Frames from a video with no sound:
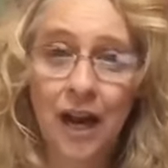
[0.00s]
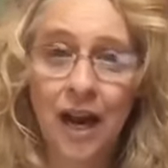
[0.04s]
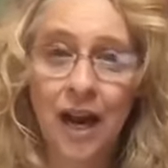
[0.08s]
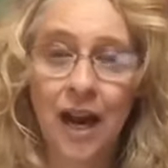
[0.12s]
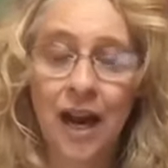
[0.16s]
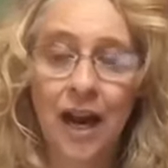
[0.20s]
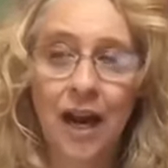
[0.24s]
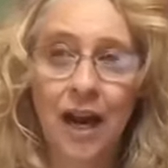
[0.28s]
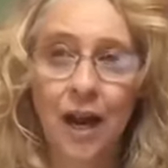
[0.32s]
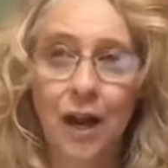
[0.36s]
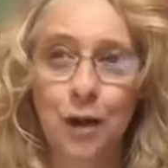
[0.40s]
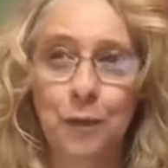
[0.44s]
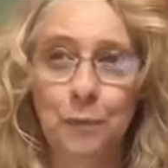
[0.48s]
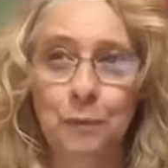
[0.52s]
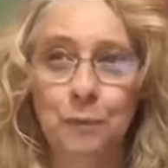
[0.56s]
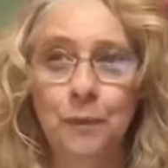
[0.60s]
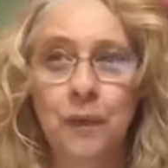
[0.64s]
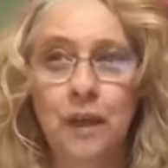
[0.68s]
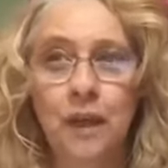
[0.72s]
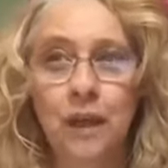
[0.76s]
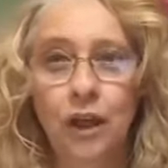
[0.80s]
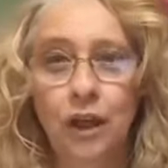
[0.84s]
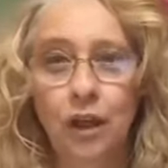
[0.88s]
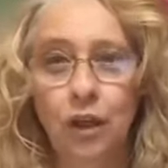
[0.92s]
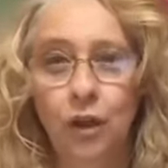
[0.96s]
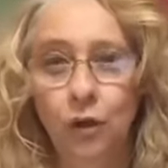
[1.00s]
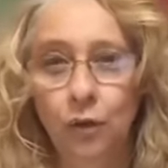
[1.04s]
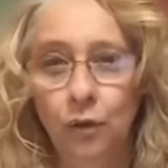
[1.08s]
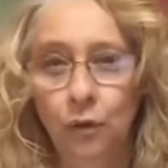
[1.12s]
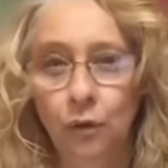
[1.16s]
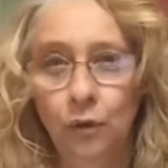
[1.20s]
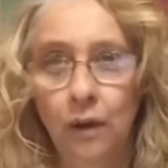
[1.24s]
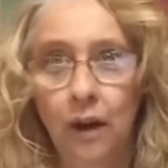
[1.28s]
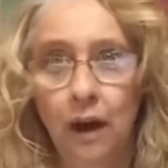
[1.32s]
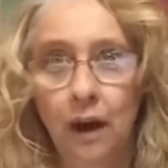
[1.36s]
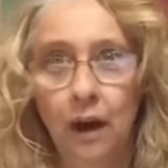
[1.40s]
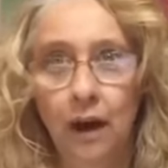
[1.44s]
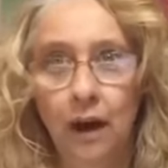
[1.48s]
Um, you
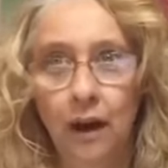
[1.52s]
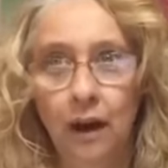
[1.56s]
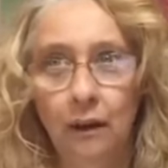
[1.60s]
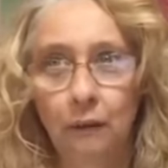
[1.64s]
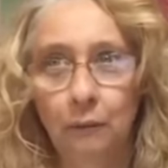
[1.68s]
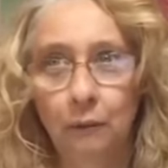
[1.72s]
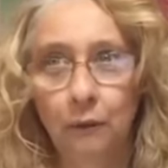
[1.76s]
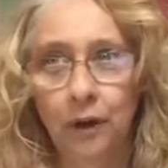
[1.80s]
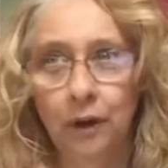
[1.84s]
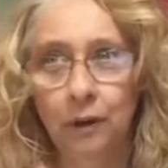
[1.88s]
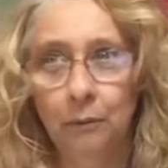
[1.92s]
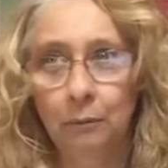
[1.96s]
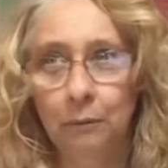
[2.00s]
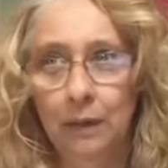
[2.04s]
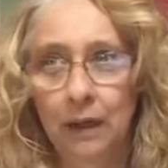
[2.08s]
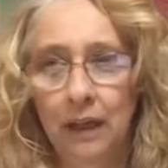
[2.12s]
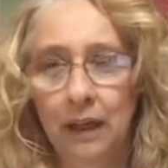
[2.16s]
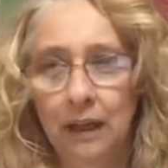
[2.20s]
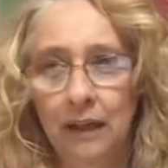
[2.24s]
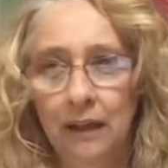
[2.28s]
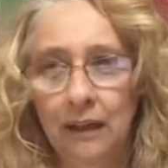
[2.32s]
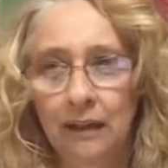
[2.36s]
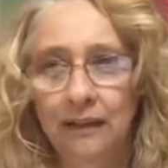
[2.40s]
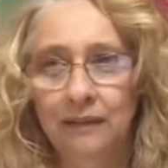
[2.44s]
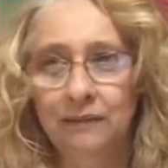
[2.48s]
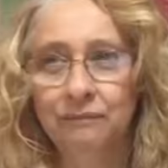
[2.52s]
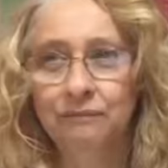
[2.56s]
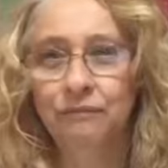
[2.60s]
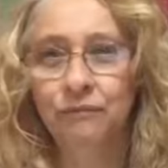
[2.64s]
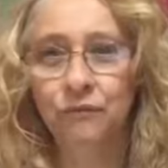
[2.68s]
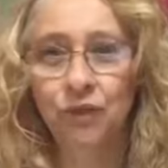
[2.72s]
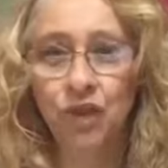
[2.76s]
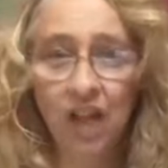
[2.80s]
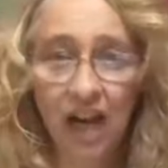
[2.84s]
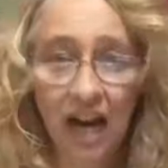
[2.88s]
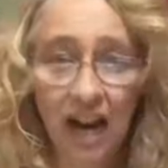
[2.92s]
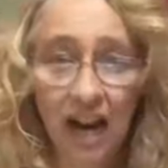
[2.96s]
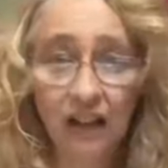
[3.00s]
uh, will be
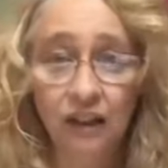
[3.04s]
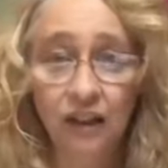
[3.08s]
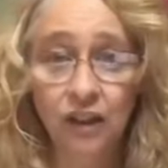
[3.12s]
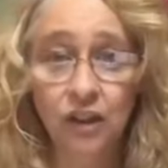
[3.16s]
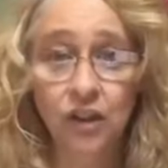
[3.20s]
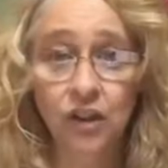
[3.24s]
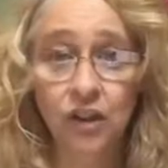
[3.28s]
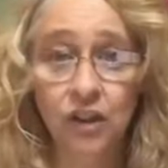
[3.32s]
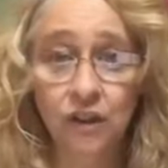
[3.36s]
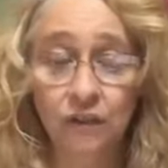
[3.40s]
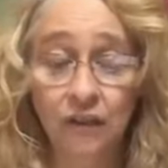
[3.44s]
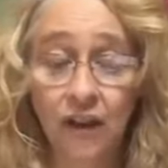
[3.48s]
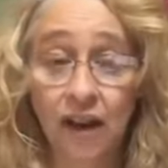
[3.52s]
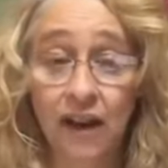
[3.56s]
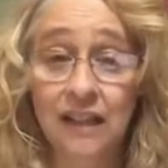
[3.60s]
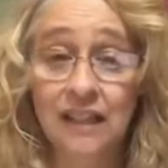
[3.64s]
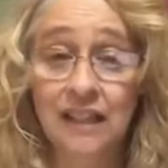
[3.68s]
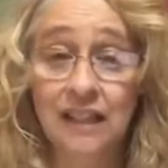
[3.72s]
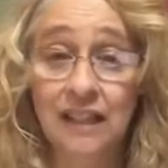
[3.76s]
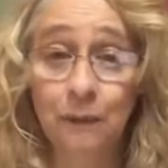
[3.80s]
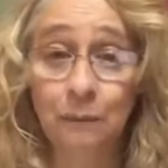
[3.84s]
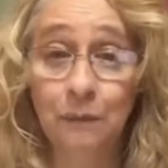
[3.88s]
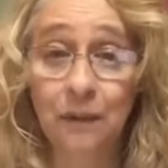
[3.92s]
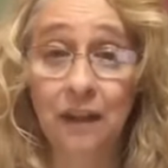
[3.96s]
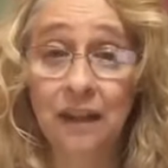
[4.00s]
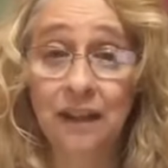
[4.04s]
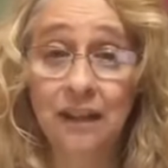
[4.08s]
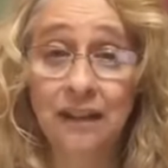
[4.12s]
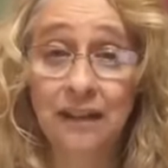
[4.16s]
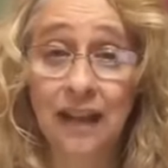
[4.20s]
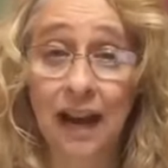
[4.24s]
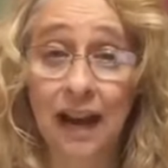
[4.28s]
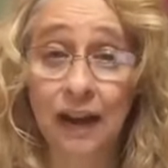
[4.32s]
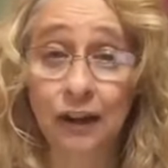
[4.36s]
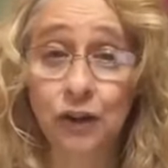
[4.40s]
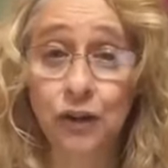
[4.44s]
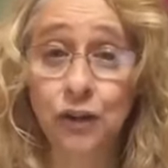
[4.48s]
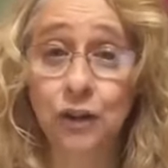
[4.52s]
challenged to find something that's
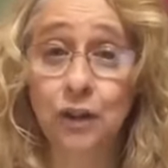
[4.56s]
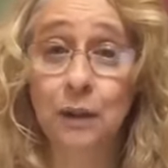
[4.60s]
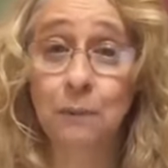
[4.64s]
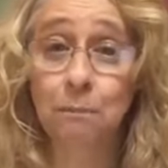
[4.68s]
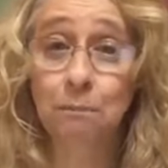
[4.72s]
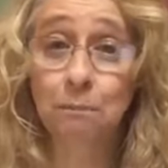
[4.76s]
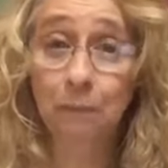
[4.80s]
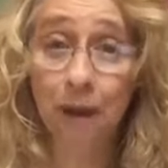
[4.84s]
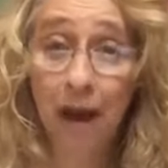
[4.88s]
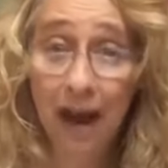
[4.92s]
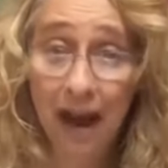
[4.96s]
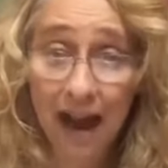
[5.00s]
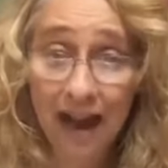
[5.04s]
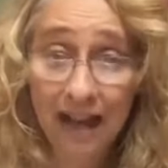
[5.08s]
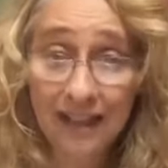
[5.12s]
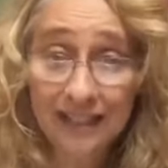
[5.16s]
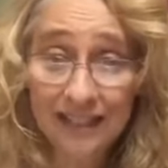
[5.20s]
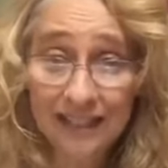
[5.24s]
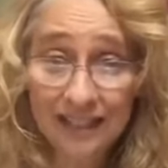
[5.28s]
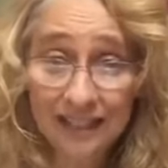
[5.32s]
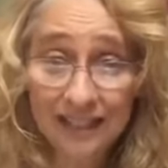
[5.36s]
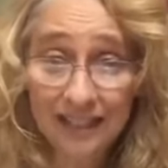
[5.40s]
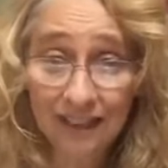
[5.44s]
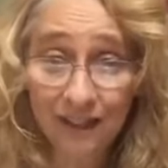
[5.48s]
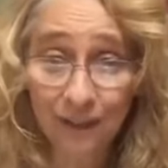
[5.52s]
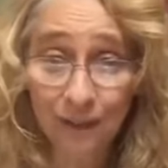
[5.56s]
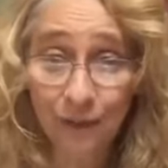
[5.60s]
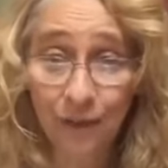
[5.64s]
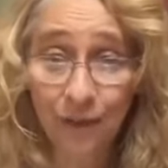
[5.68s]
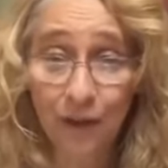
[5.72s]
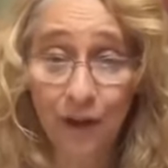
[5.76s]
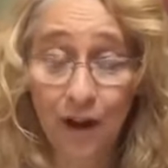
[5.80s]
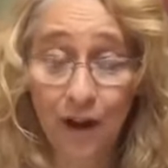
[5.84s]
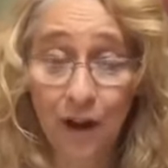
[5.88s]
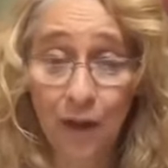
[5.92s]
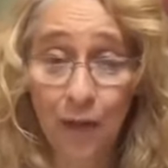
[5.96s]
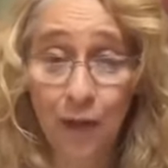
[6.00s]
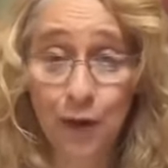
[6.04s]
actually positive
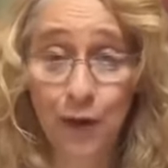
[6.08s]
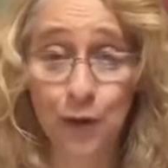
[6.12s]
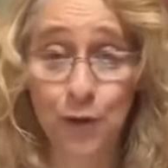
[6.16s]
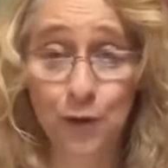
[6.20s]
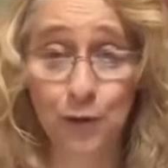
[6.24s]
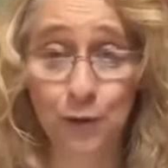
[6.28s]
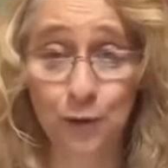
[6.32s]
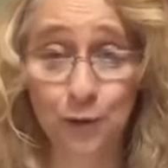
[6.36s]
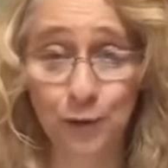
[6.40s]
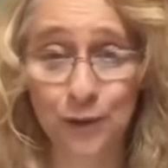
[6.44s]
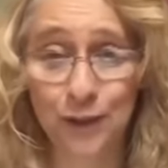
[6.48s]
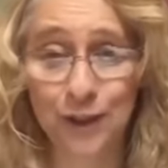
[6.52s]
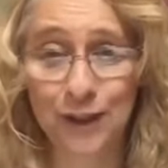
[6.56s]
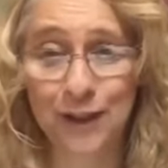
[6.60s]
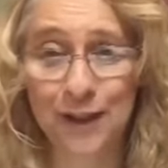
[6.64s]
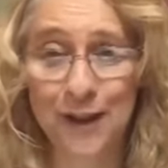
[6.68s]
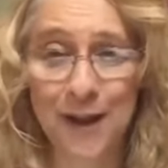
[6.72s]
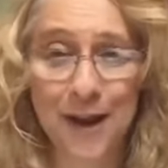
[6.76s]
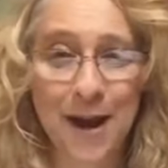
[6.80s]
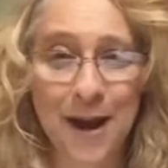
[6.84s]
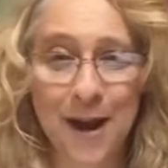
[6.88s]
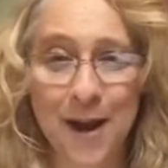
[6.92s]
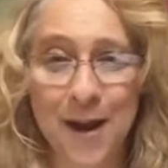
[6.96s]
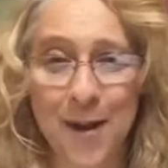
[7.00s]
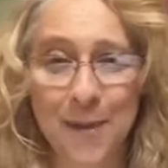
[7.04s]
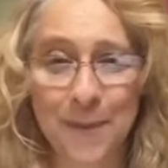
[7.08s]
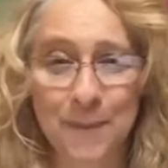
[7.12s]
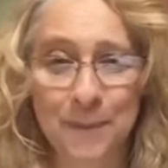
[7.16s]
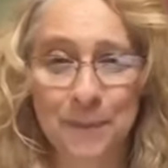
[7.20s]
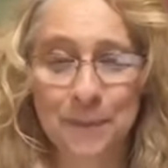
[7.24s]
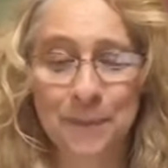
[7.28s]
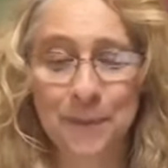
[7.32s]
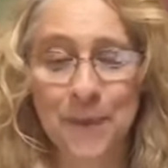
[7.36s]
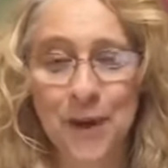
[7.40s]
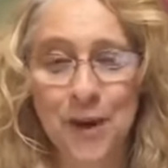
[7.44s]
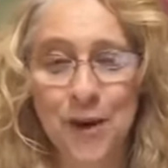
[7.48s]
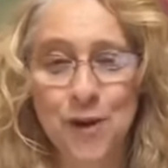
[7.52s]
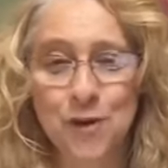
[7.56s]
on the news um,
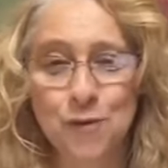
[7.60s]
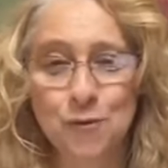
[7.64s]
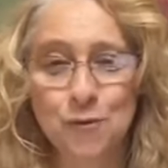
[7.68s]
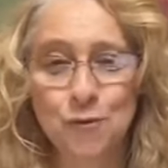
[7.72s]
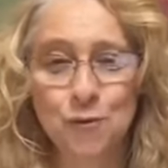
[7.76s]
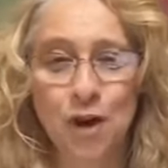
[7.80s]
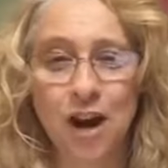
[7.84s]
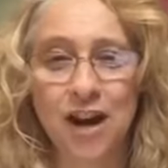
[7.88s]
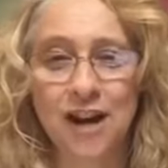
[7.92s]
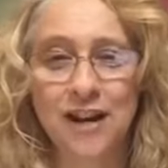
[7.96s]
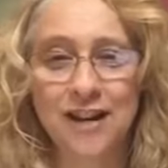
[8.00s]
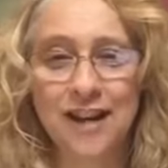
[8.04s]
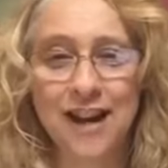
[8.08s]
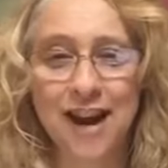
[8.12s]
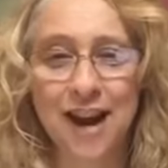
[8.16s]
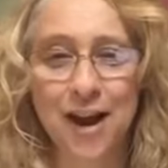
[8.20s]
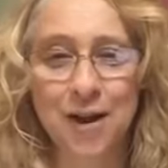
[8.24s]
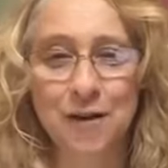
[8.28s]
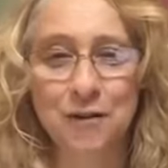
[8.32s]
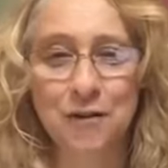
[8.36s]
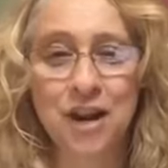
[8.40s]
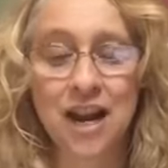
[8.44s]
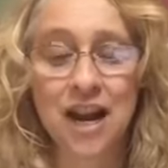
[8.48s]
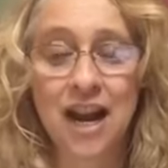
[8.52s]
right now.